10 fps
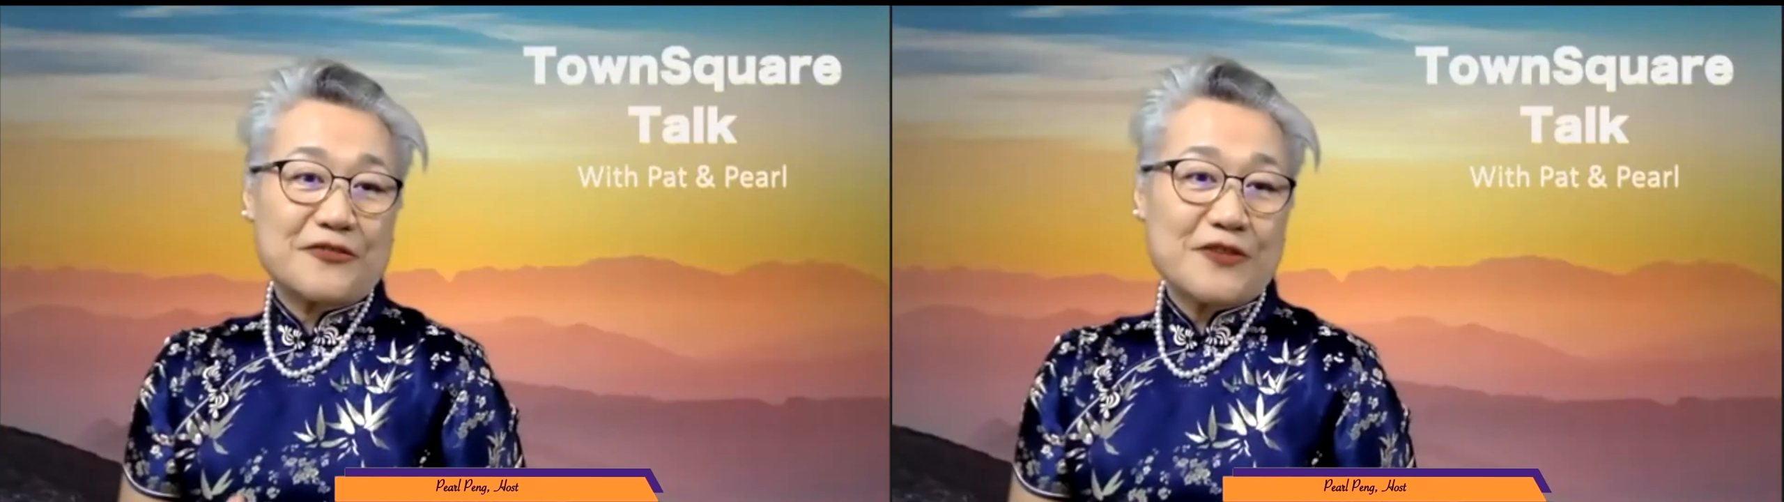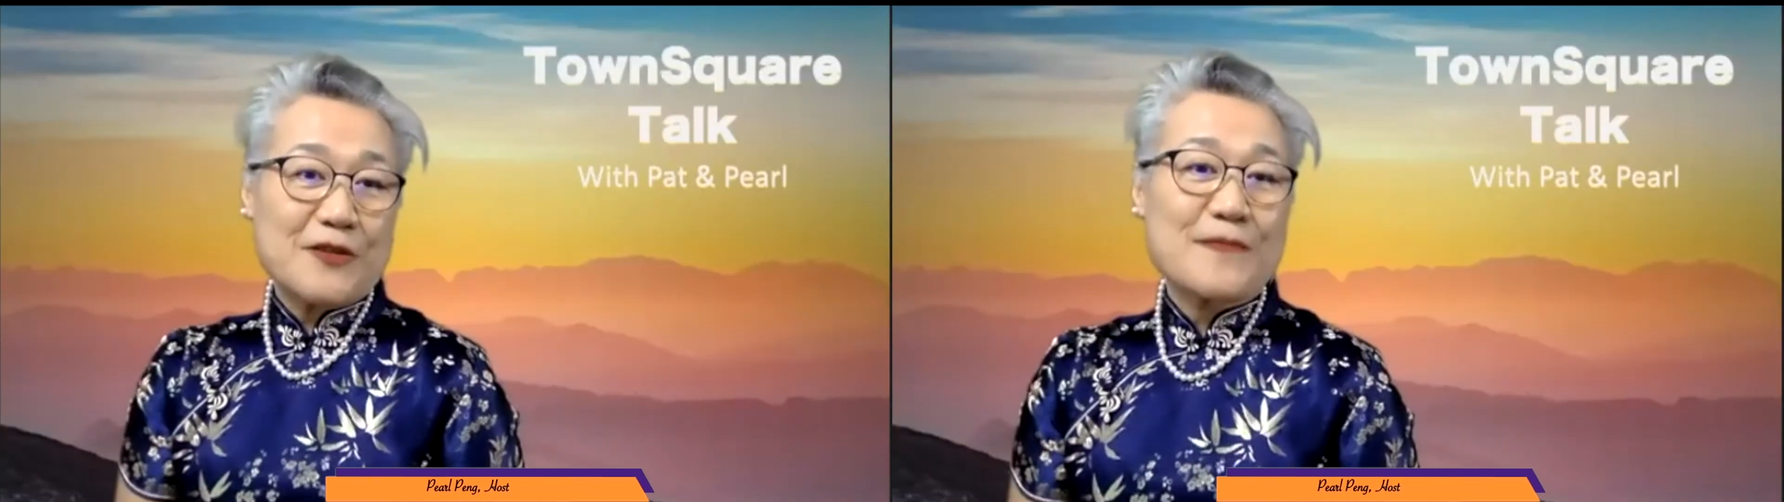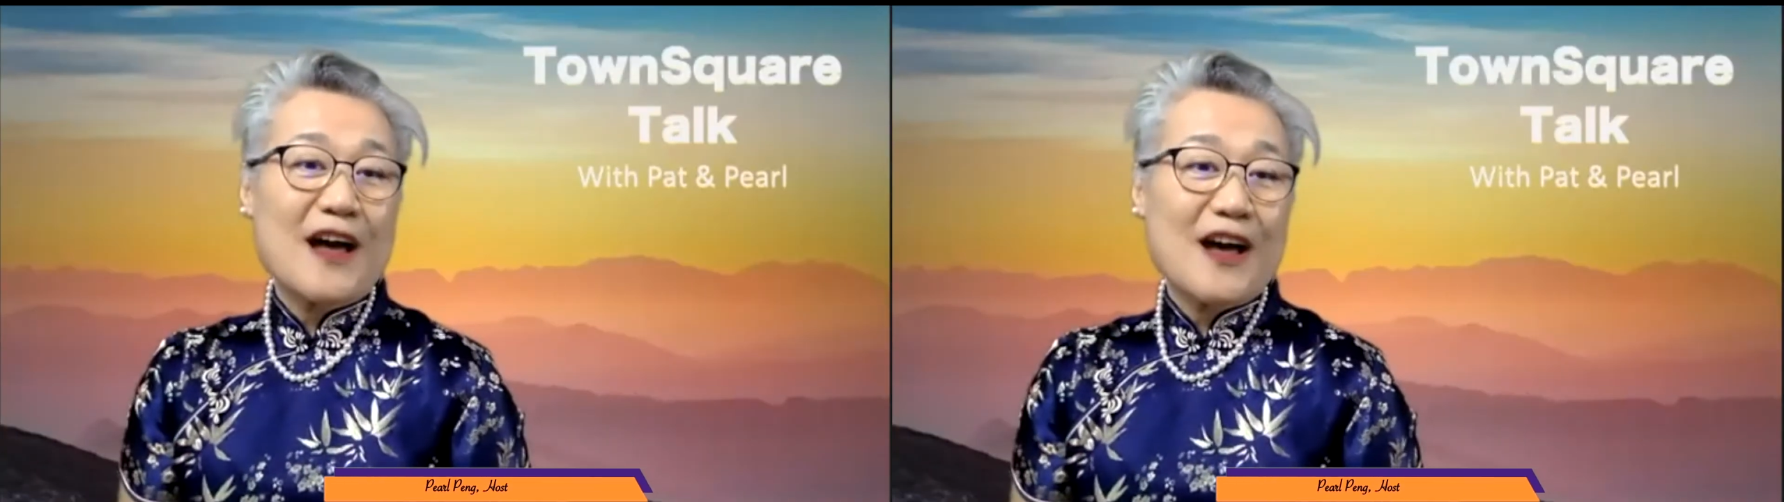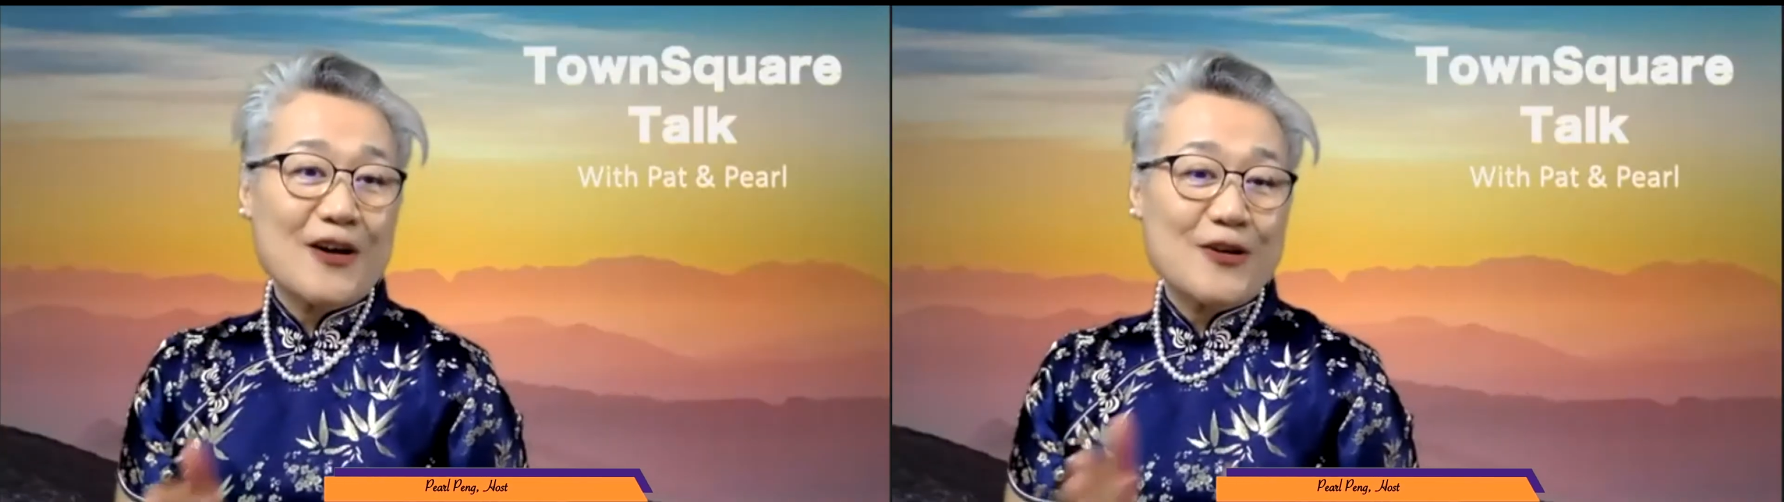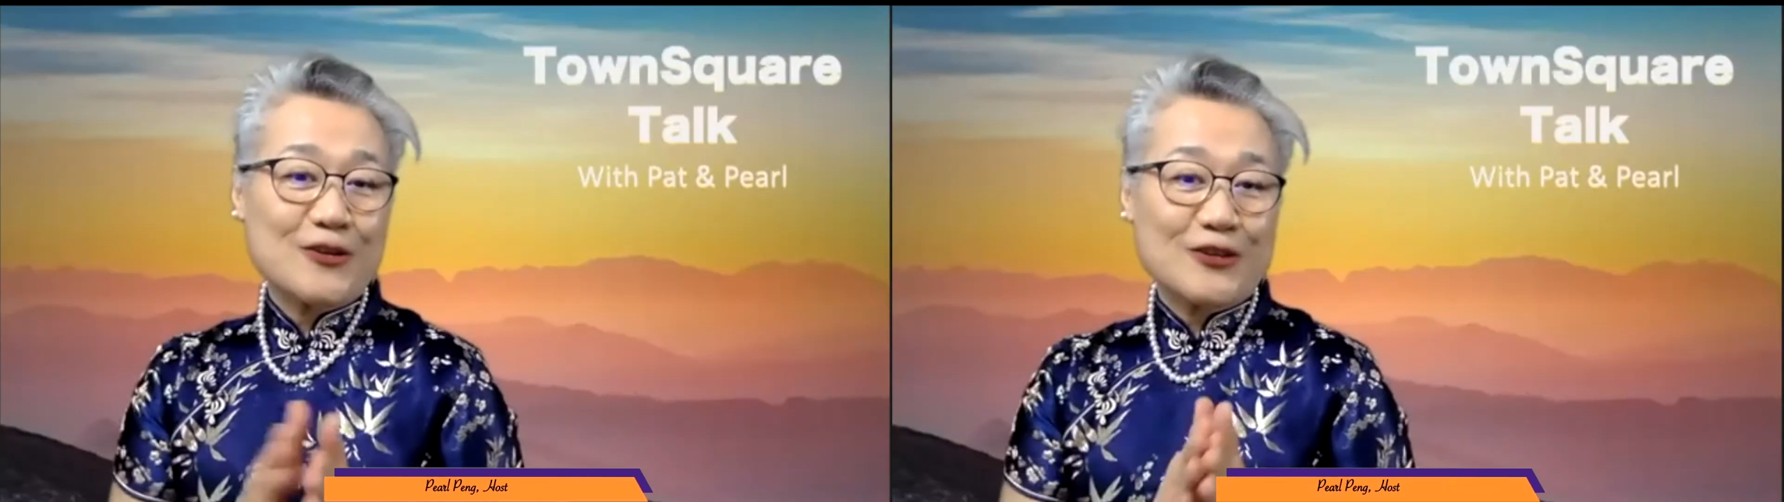from
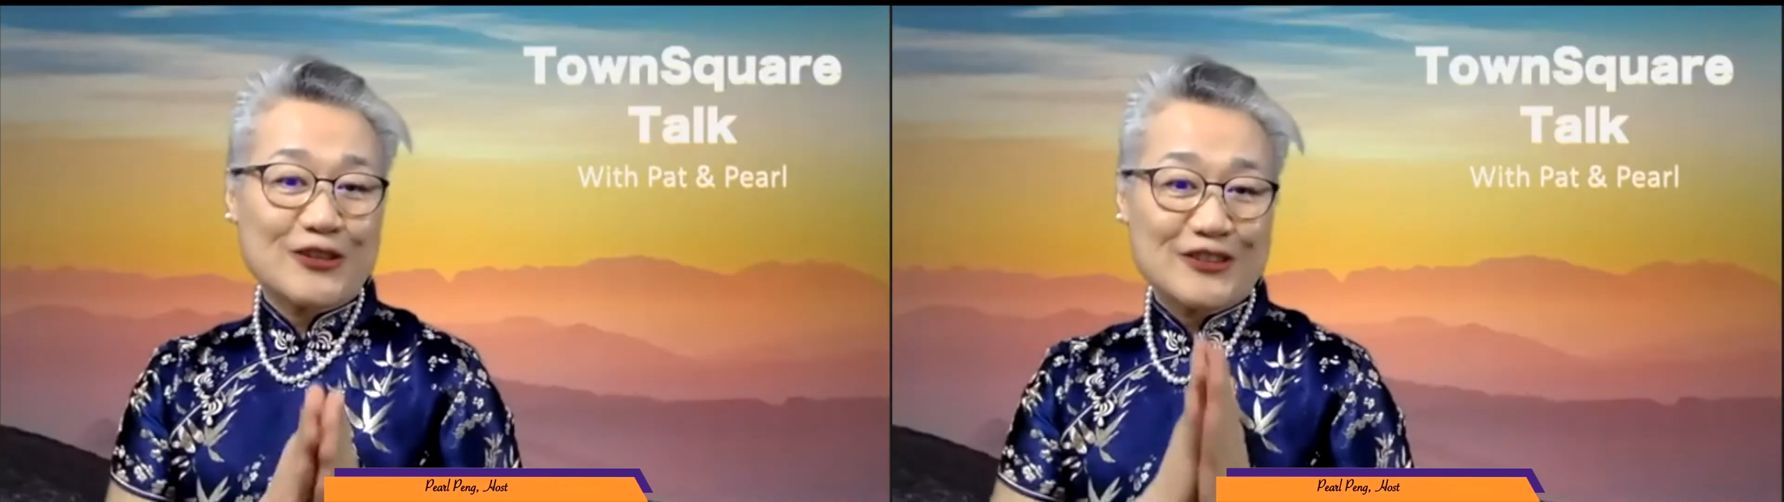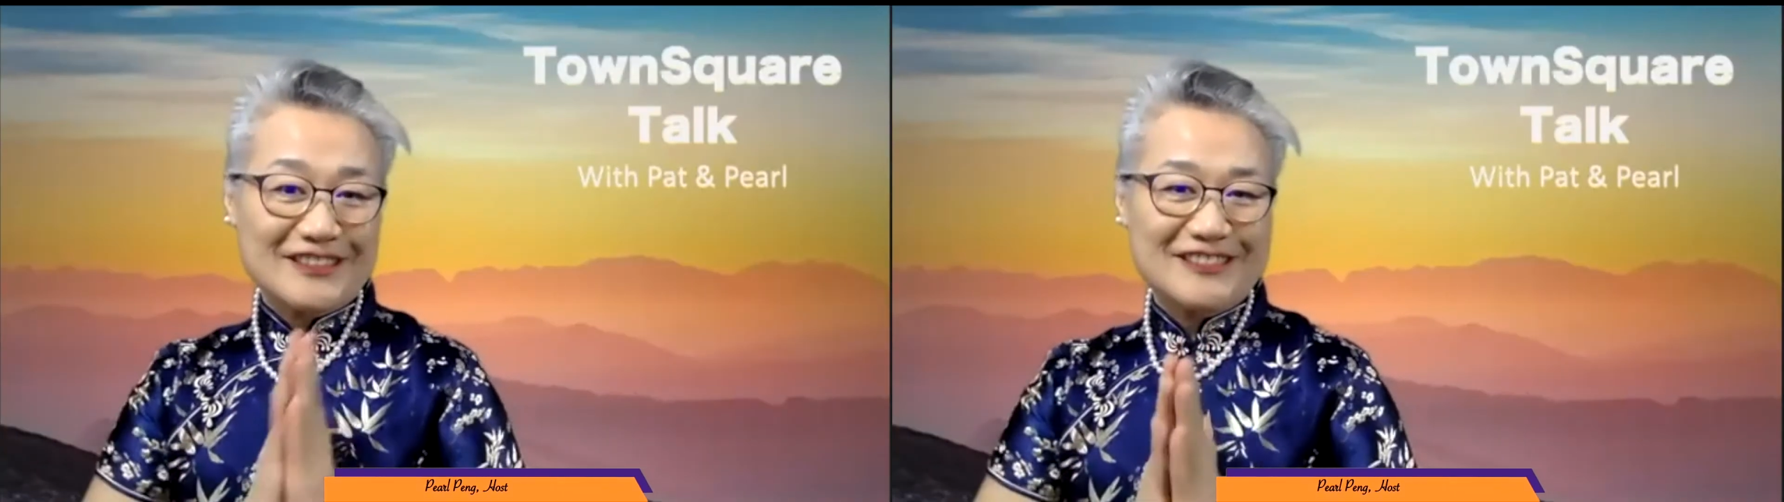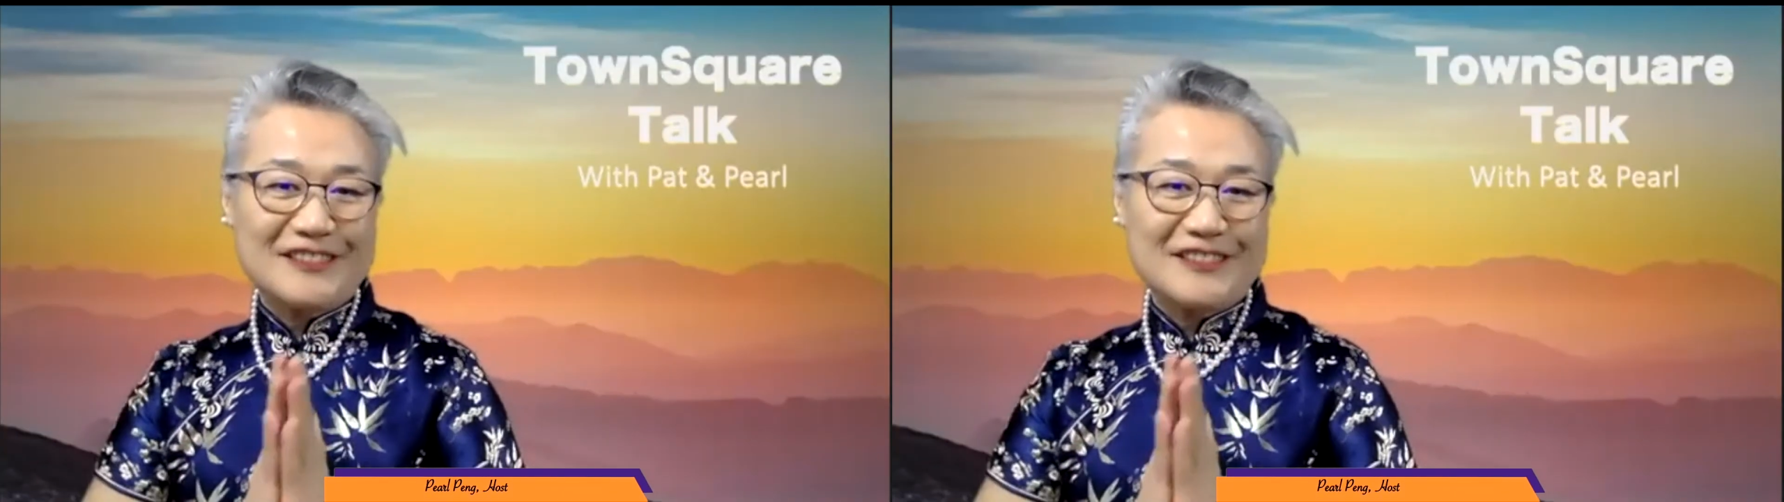our